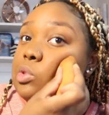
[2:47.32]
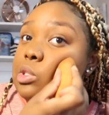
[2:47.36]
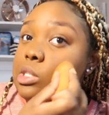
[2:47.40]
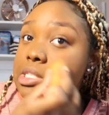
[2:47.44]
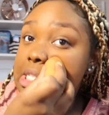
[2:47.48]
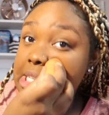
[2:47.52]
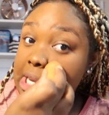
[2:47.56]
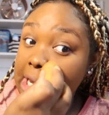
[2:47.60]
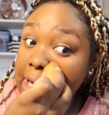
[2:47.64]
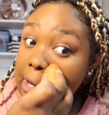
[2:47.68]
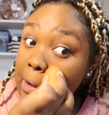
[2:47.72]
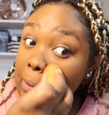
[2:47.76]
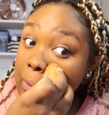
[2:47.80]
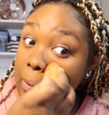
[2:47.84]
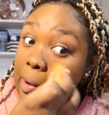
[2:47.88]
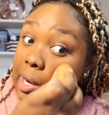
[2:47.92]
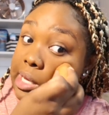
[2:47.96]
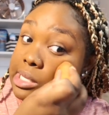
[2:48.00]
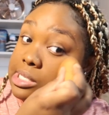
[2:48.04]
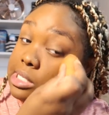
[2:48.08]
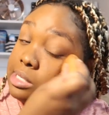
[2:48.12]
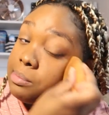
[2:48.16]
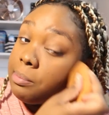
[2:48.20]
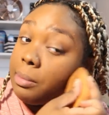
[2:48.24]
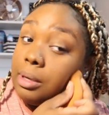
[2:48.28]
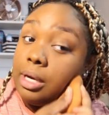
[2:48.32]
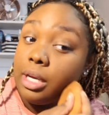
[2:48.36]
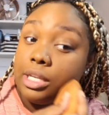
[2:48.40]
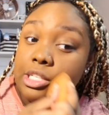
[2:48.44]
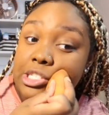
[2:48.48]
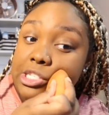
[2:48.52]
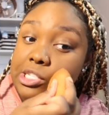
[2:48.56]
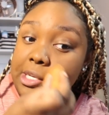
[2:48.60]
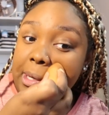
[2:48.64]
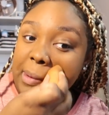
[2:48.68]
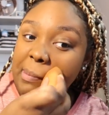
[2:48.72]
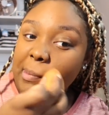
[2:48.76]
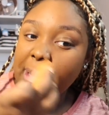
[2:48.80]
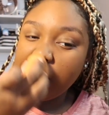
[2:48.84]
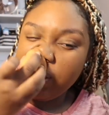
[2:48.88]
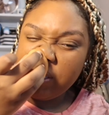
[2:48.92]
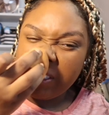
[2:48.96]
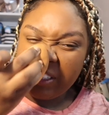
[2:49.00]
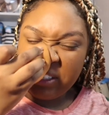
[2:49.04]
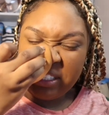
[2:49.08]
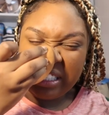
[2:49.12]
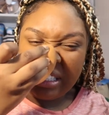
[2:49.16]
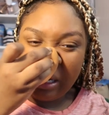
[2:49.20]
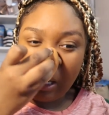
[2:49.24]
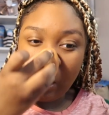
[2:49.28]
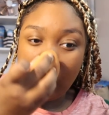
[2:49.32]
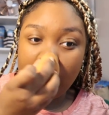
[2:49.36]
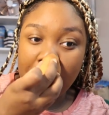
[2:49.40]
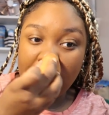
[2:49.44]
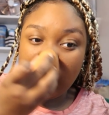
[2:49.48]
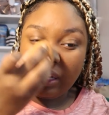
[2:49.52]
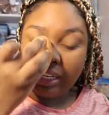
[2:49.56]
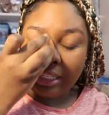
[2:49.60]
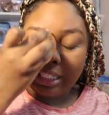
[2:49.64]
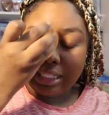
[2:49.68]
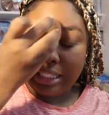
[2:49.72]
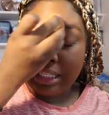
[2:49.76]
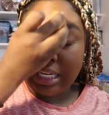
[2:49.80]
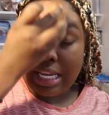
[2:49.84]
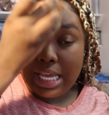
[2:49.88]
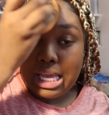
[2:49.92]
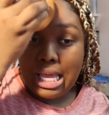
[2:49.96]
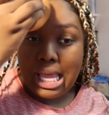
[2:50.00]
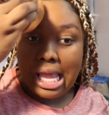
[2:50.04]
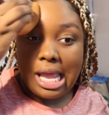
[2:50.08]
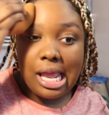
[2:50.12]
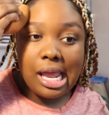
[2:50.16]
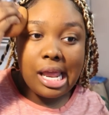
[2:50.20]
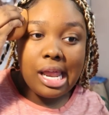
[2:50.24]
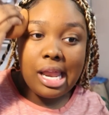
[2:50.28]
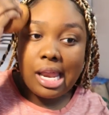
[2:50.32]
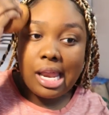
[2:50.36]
Just take a wet sponge to make sure it's all blended in.